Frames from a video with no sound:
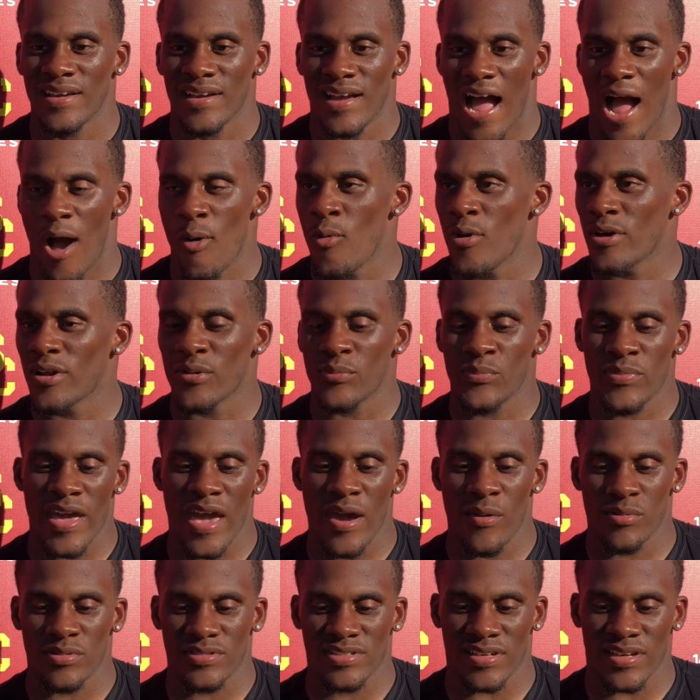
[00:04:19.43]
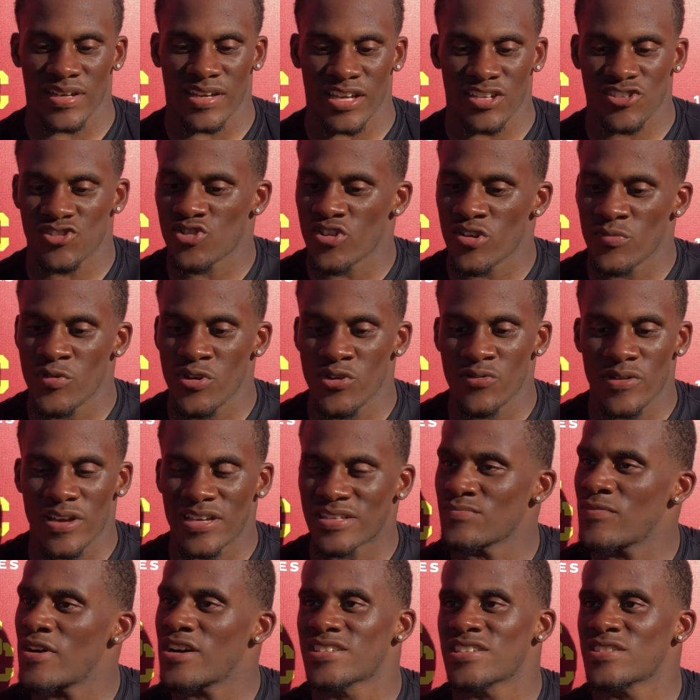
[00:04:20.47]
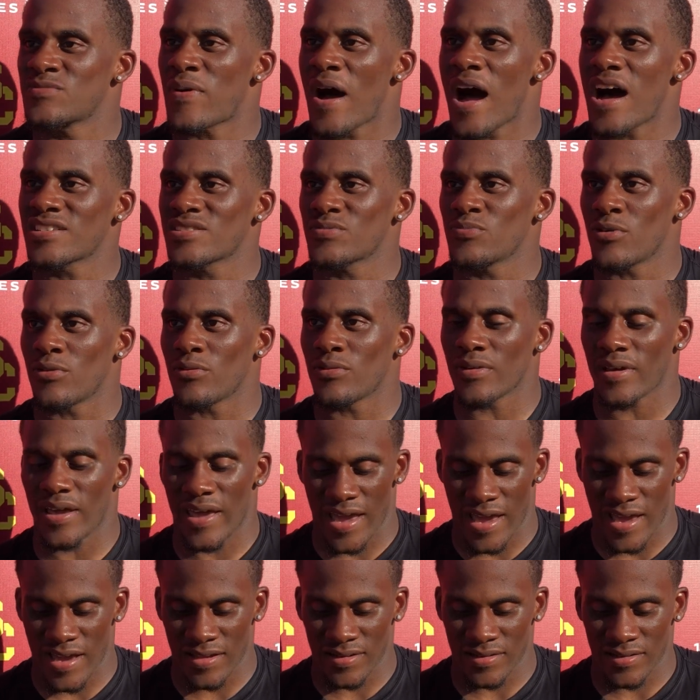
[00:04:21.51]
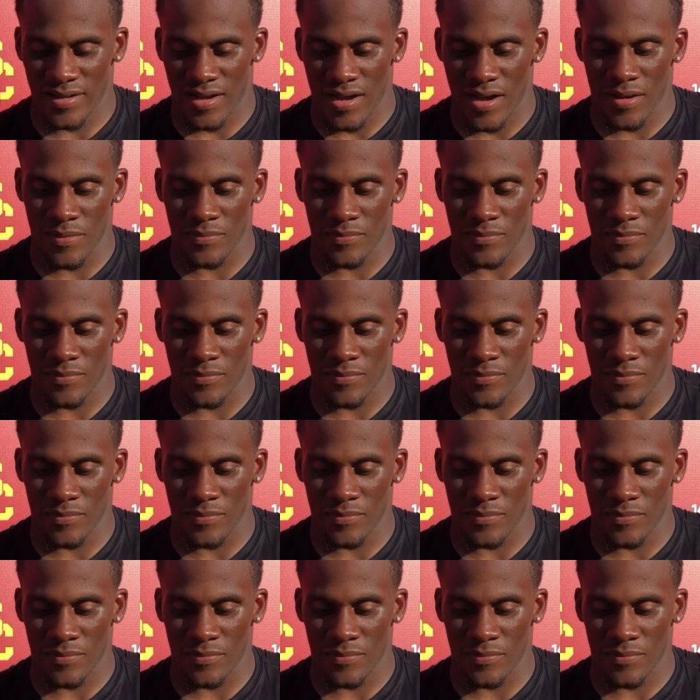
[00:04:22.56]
I want to be able to contribute as much as possible. And